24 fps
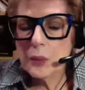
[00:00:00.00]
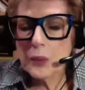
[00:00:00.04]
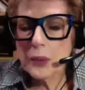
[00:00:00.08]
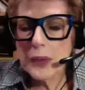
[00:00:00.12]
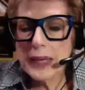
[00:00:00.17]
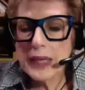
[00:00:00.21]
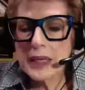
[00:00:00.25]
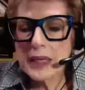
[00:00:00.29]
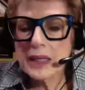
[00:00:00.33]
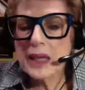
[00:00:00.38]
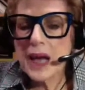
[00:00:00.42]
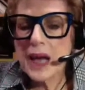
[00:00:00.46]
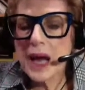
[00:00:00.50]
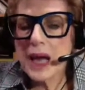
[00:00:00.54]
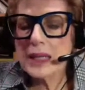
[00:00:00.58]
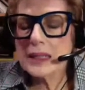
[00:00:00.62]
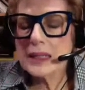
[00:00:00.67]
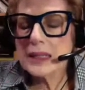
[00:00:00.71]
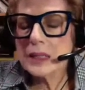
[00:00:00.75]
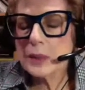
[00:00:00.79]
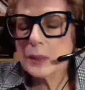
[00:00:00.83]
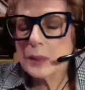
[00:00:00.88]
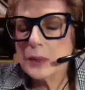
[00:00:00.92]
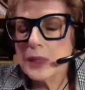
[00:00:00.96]
in
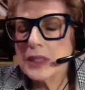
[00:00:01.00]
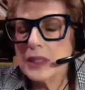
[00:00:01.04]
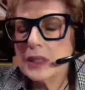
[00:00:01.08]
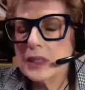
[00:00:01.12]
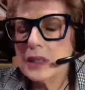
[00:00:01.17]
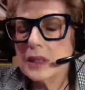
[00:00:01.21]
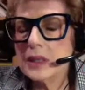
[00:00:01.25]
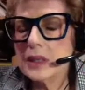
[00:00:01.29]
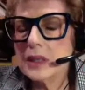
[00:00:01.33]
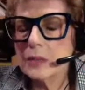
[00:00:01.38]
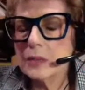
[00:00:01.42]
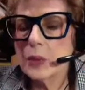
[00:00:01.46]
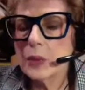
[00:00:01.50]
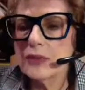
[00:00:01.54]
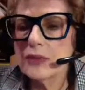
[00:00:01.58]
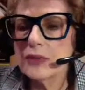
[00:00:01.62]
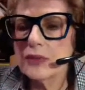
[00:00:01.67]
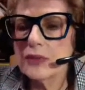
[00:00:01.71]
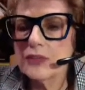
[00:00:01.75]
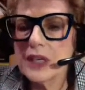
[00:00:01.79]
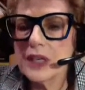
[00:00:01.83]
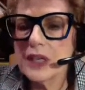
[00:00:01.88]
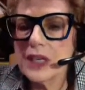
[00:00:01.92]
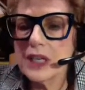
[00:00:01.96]
hospice that
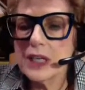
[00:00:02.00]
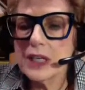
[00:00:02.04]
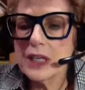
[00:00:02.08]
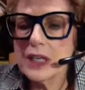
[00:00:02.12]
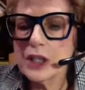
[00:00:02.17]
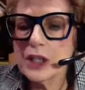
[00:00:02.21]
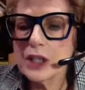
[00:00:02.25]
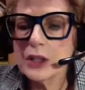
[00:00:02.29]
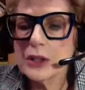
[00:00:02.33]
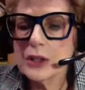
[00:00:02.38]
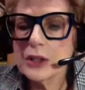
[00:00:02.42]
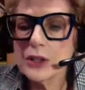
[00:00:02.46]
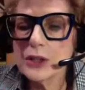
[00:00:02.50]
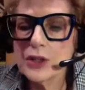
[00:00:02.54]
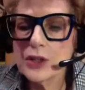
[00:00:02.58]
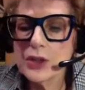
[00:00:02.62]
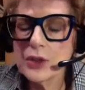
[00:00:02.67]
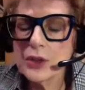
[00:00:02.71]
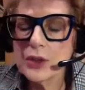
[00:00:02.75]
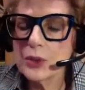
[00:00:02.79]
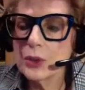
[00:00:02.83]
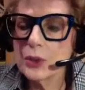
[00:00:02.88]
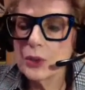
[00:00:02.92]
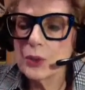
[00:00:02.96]
morphine is
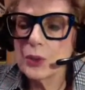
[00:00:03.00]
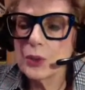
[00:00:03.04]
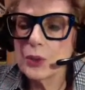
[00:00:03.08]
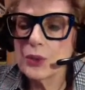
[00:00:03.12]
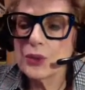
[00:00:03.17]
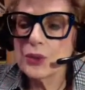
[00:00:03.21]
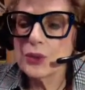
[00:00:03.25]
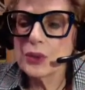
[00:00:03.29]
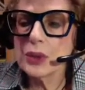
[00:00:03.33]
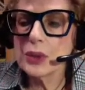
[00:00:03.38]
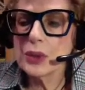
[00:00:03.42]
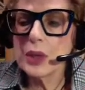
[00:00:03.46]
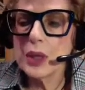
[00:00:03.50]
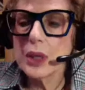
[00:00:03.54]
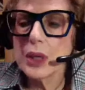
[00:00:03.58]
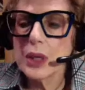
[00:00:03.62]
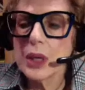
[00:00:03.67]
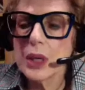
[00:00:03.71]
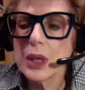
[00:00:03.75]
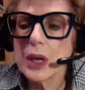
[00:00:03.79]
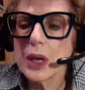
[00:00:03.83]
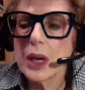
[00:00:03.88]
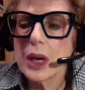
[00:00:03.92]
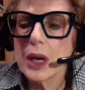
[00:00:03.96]
used
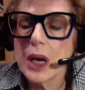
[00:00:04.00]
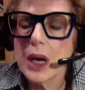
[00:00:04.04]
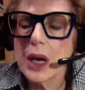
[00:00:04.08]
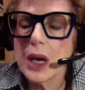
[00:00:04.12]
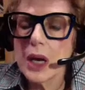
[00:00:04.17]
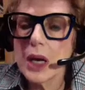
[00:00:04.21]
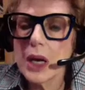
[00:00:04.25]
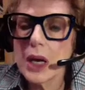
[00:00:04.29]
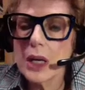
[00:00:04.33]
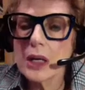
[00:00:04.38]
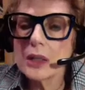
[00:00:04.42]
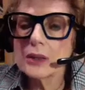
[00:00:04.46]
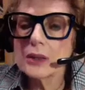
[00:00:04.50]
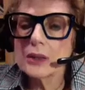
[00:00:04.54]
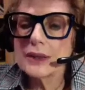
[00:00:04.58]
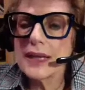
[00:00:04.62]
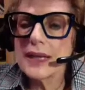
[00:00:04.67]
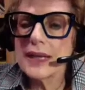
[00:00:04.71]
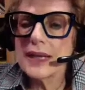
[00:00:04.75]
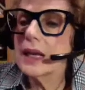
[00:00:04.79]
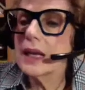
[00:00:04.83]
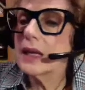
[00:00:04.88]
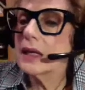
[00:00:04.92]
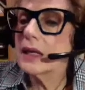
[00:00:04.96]
uh, to
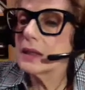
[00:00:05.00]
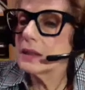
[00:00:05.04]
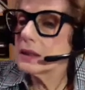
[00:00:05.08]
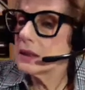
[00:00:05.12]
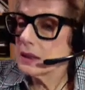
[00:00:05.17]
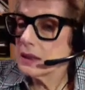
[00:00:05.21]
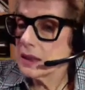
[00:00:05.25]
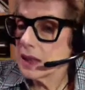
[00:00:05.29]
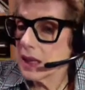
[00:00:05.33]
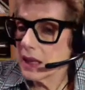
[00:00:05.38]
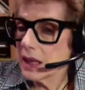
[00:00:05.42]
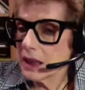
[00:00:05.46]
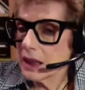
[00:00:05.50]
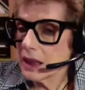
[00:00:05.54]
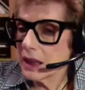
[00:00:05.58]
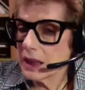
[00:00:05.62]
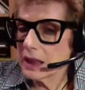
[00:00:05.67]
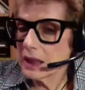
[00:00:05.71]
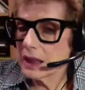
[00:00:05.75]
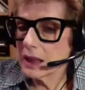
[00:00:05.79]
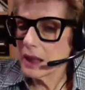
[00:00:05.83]
hasten death.